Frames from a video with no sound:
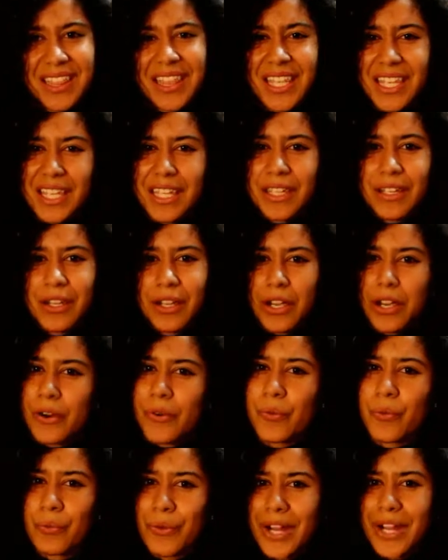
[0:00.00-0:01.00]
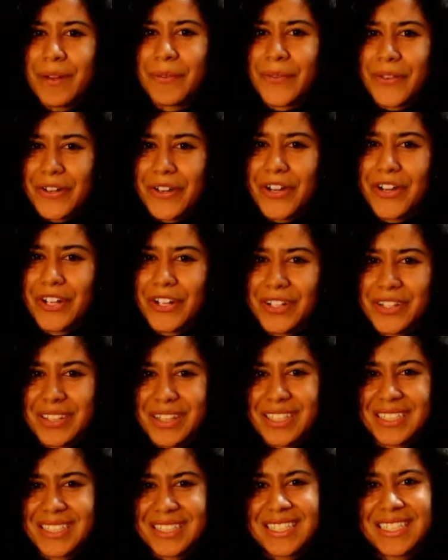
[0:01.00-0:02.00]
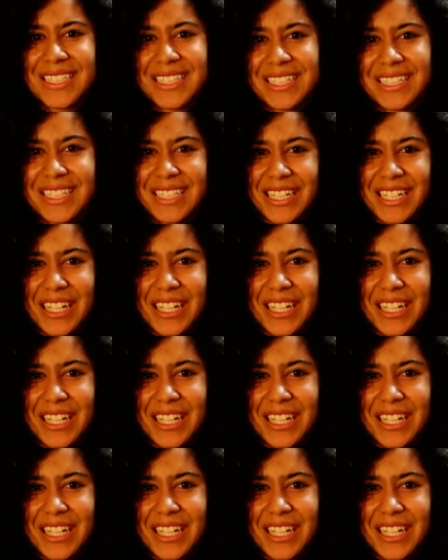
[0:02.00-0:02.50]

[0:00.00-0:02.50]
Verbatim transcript: thing around art that like,